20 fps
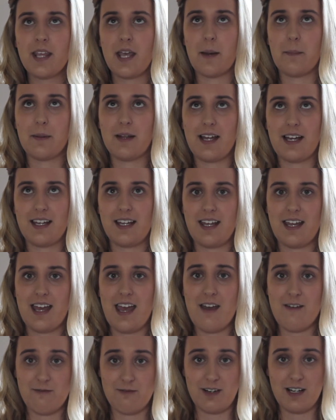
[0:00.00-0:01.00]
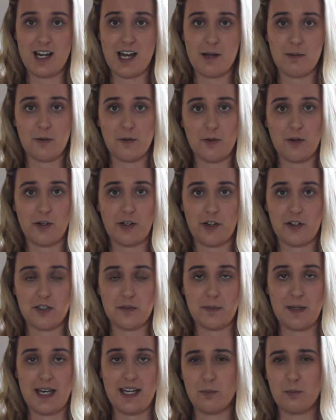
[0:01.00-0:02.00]
apply it every night before I go
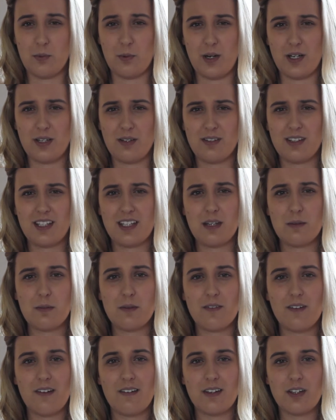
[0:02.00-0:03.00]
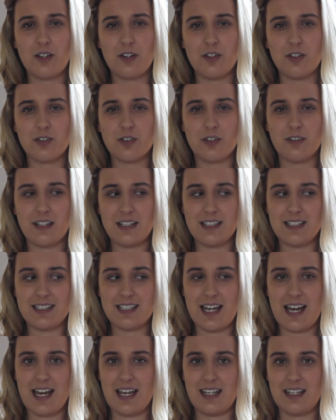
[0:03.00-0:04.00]
to bed, but I don't think it'd be very good during the
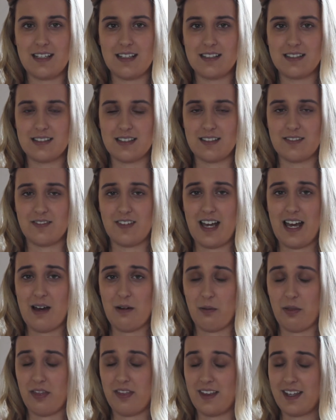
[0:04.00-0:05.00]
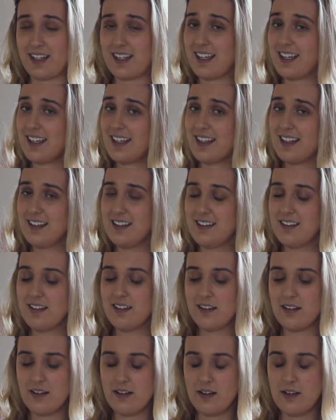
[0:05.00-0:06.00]
day because of how thick it is.
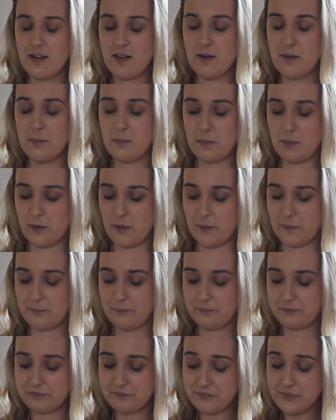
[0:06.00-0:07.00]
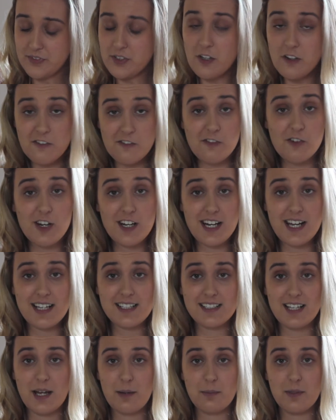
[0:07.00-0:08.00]
But for a
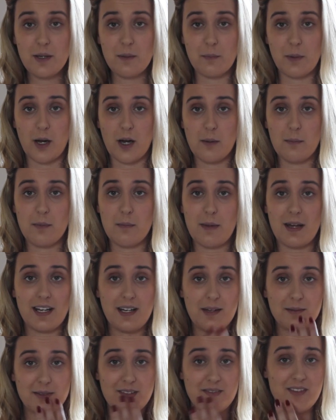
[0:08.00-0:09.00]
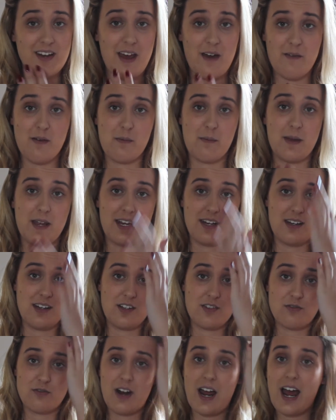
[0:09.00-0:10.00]
nighttime lip balm, my lips have never
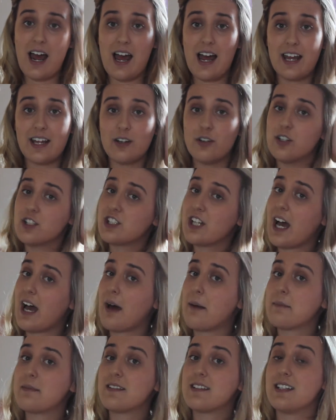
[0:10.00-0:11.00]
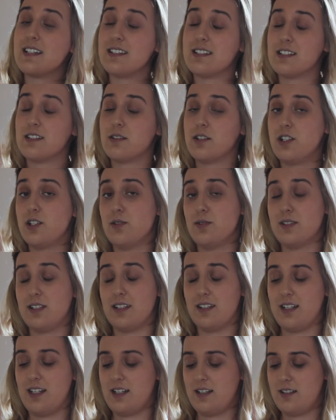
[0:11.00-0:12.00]
been dry or chapped since
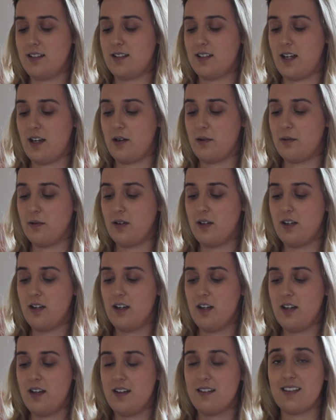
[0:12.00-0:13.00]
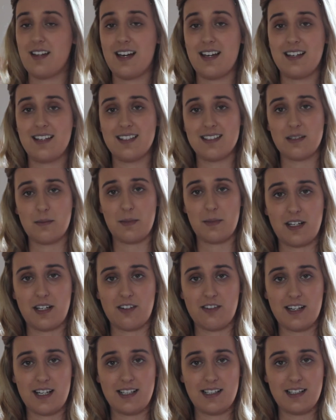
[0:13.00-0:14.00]
using this, so that has a
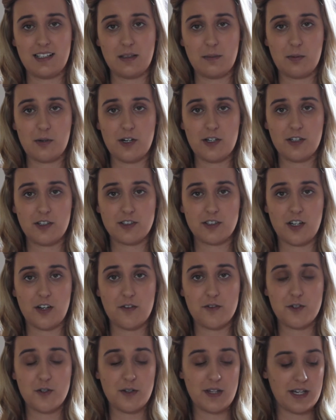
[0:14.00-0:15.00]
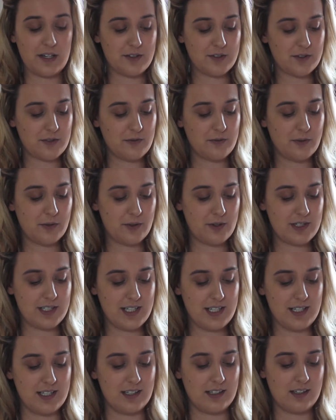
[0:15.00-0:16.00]
great little product of
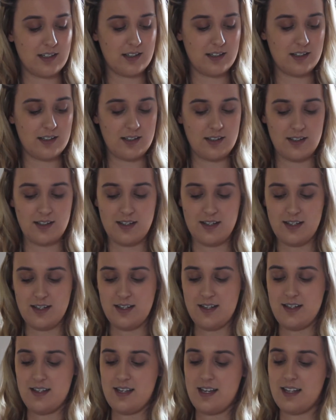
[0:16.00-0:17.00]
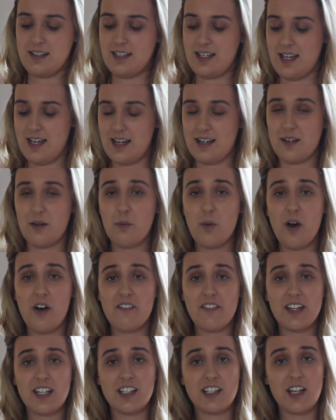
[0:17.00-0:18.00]
2014. And then
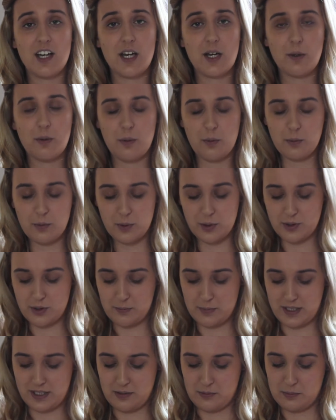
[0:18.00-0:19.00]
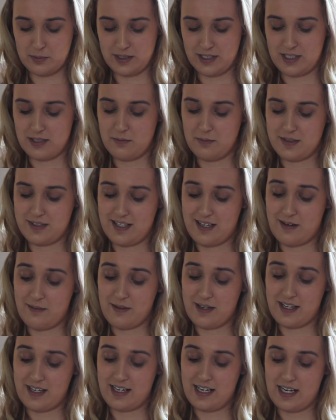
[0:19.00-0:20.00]
what video would be complete
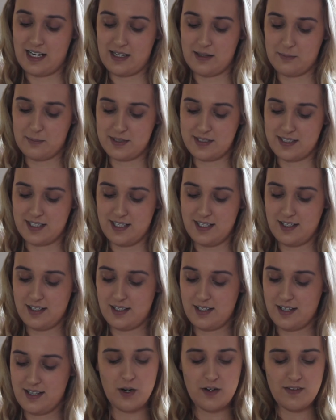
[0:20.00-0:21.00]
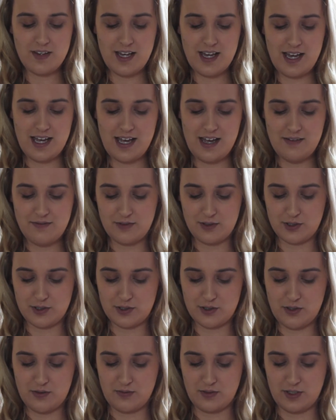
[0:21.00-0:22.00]
without a lipstick? One that I have
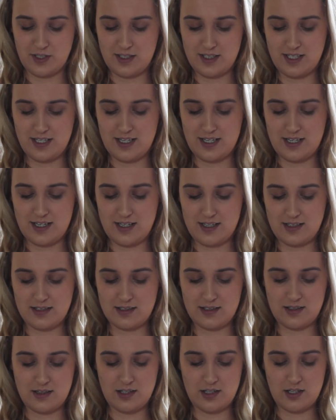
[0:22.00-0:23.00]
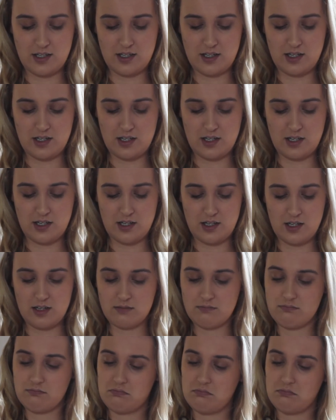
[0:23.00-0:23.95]
discovered is the,